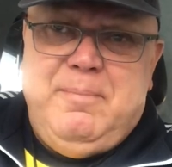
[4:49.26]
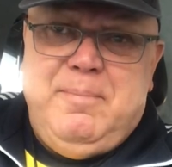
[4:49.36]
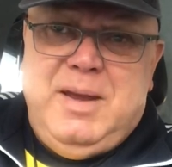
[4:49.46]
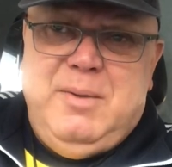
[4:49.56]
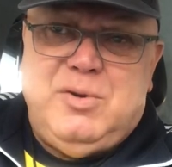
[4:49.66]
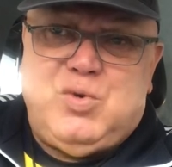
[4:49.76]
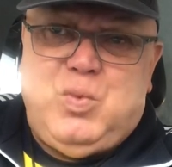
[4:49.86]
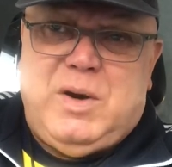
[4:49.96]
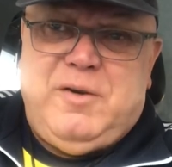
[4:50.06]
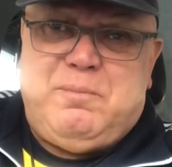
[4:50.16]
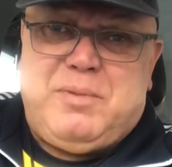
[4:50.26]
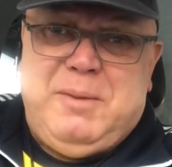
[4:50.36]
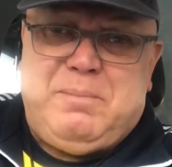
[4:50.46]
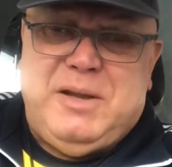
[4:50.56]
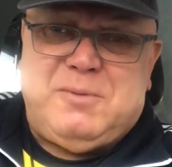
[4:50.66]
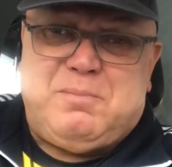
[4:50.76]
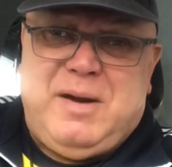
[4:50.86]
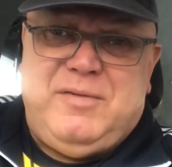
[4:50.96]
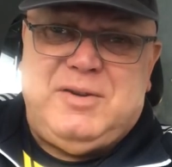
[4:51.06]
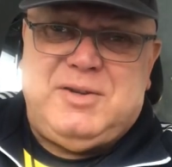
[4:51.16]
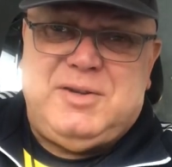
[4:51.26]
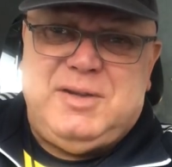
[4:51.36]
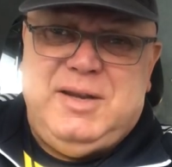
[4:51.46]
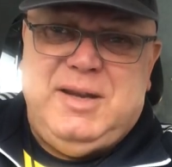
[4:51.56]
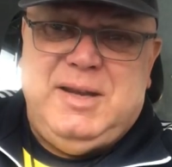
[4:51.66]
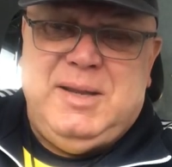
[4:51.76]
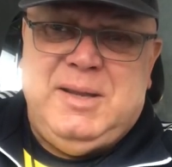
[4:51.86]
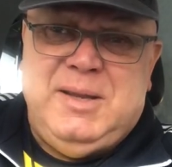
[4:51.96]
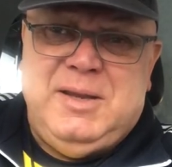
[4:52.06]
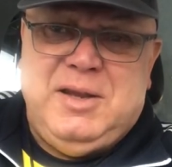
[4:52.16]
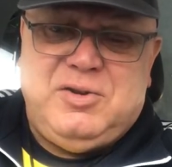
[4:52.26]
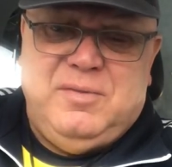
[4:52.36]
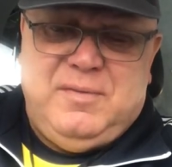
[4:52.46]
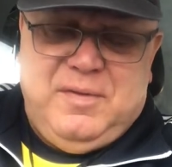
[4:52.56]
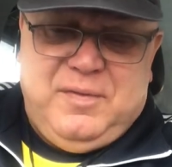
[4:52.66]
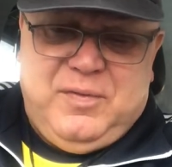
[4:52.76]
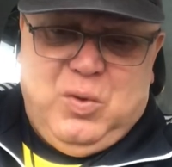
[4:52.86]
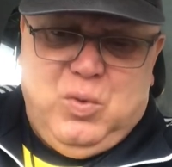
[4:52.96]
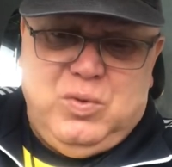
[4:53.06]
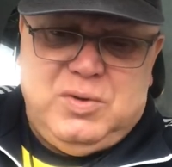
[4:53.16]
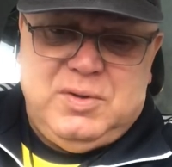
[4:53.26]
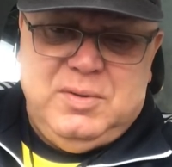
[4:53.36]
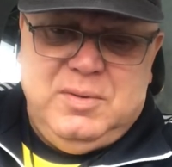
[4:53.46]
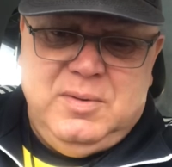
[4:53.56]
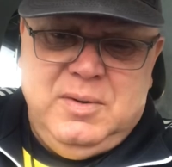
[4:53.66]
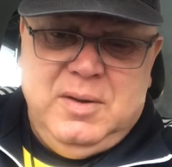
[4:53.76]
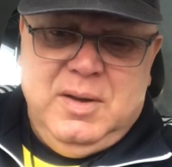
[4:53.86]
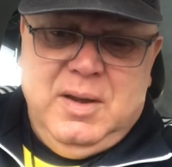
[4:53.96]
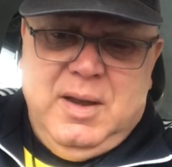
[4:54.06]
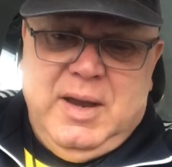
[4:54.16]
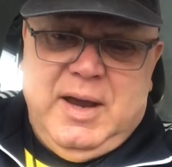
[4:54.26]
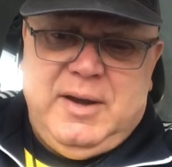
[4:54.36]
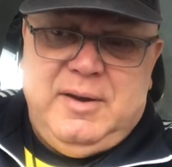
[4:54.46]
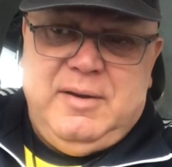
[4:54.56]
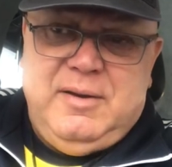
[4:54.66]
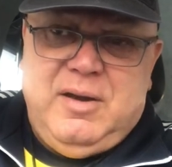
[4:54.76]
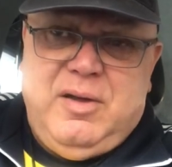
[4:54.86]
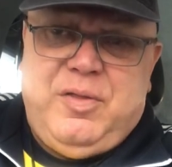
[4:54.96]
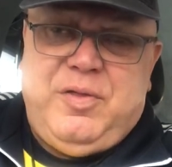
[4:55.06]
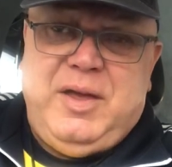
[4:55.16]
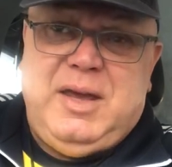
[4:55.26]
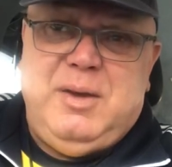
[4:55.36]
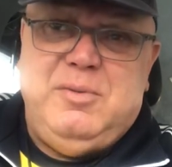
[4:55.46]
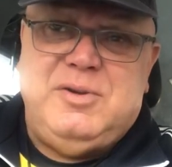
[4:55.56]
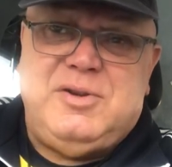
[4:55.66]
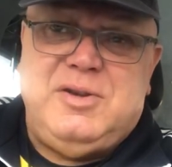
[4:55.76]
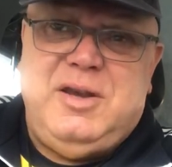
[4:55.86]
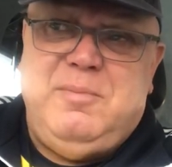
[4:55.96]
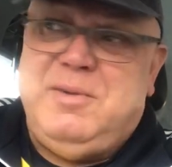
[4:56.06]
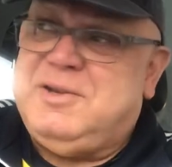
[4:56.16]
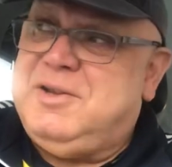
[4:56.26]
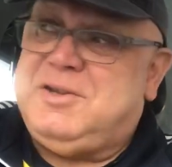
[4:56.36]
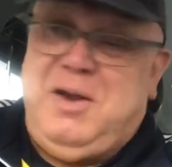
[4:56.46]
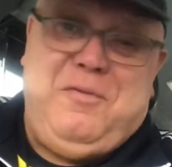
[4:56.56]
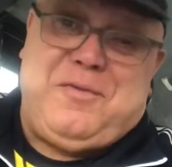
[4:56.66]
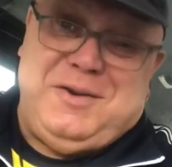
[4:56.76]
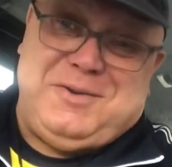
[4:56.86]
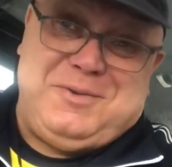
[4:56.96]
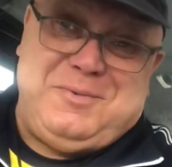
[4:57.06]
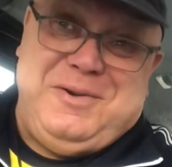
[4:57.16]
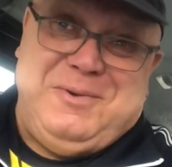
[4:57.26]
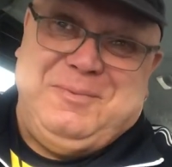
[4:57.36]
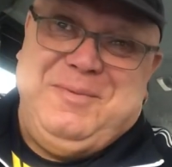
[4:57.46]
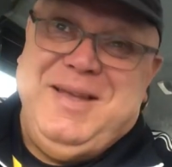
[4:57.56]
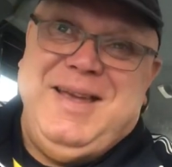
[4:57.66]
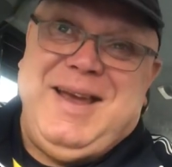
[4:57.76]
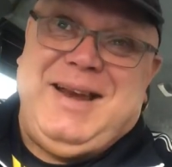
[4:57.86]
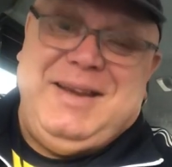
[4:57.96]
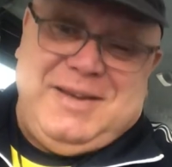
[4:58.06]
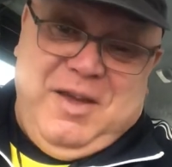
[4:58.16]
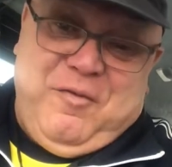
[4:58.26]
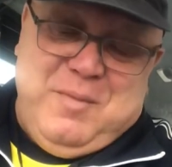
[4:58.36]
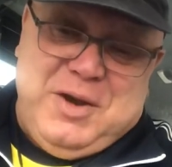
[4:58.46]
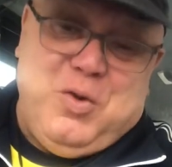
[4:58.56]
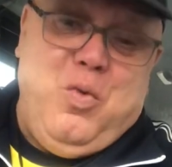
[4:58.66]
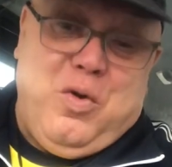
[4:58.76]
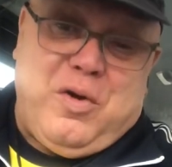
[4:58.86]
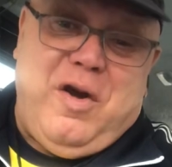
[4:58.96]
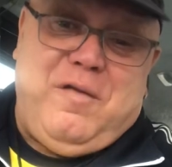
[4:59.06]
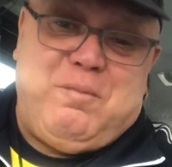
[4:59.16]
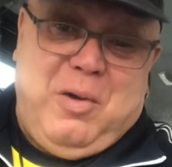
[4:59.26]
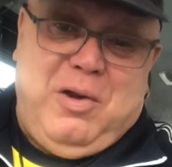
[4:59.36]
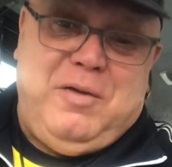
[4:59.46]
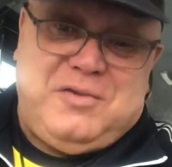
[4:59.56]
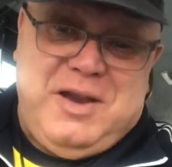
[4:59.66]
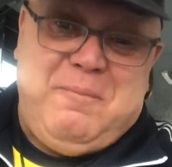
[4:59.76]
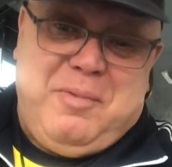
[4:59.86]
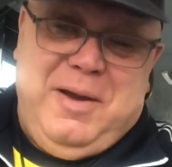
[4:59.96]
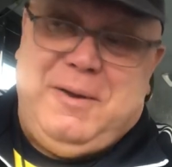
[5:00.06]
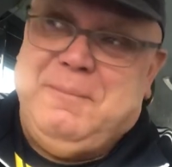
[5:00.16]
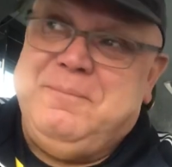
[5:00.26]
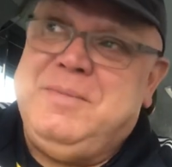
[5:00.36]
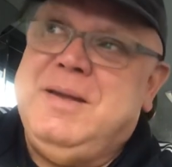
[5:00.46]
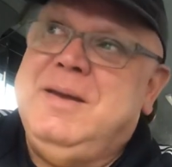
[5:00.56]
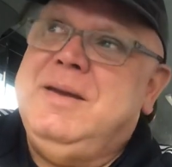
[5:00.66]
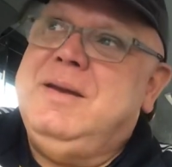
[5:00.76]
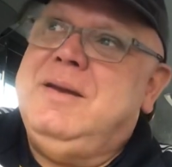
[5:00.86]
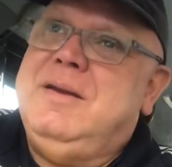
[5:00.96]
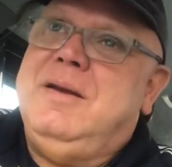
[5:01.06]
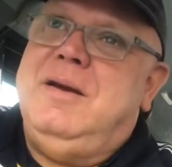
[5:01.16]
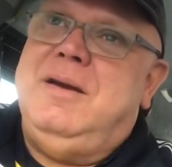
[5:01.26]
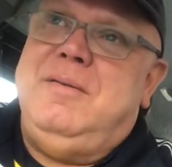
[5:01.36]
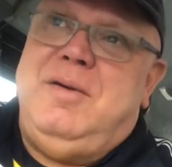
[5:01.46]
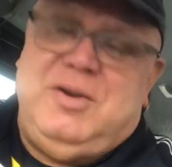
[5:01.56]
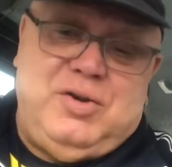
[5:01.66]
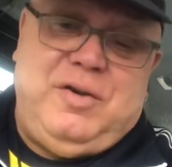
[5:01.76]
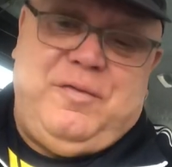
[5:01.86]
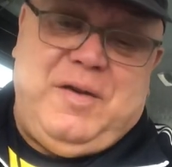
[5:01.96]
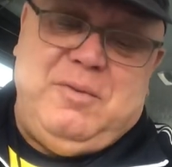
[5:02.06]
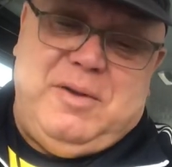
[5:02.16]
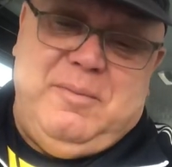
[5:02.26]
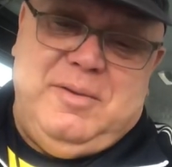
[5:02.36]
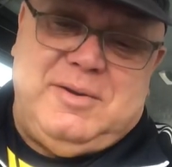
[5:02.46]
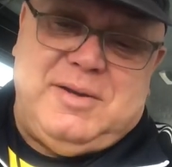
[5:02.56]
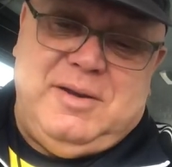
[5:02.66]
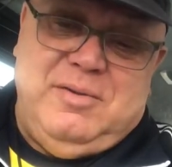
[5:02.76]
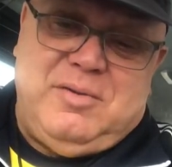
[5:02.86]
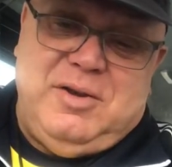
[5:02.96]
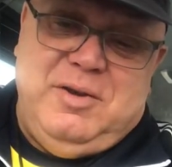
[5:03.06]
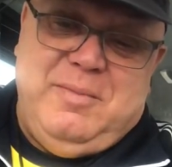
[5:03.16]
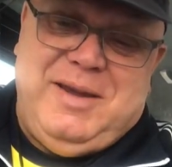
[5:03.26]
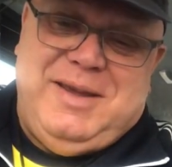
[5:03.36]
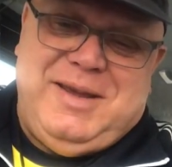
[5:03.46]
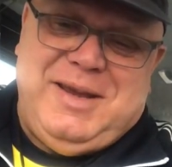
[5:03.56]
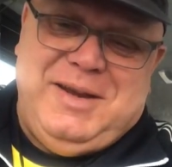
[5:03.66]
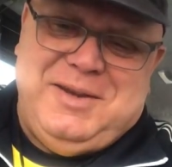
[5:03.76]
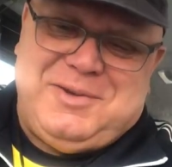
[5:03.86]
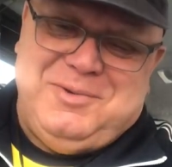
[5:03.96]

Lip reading: He was one of Brad Pitt's brothers in Legend of the Falls, and I think he was in Mr. Selfridge as well. And he's left me an autographed bottle of champagne." I should have phoned him and said, look, can you make it Guinness or